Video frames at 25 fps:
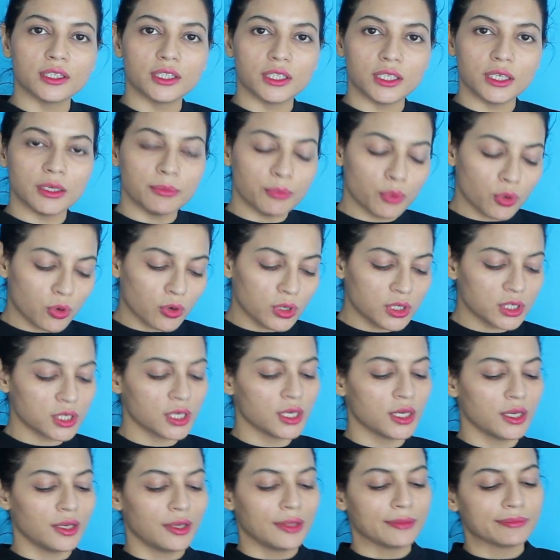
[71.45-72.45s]
keyboard,
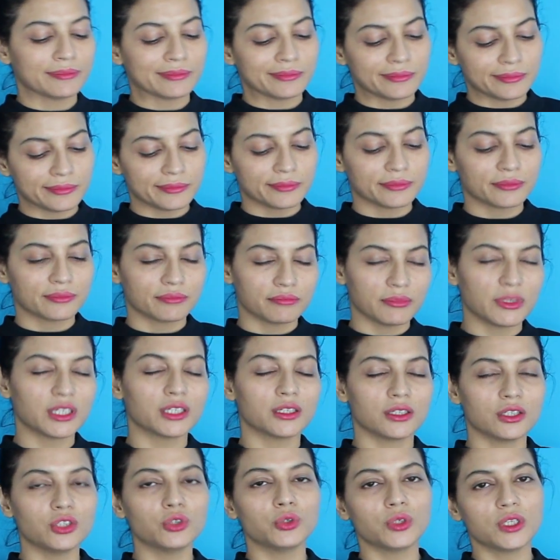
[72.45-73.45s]

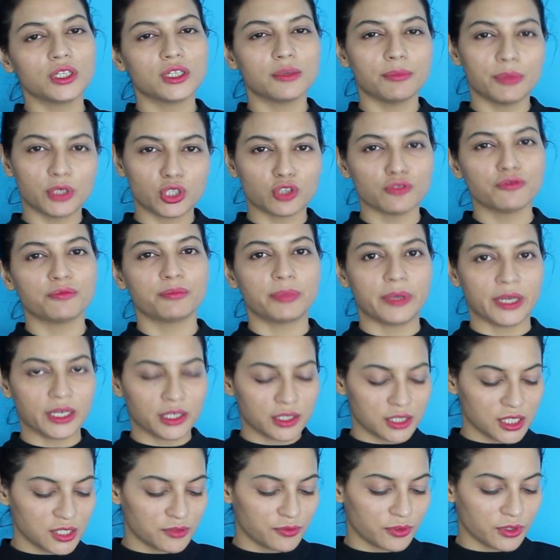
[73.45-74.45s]
but you need a bit of
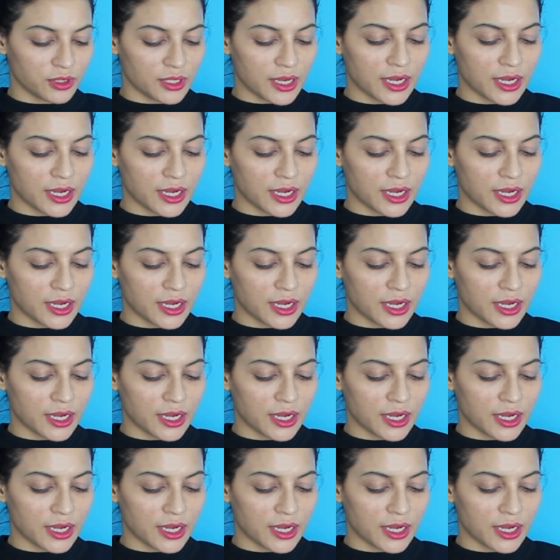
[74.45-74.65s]
practice for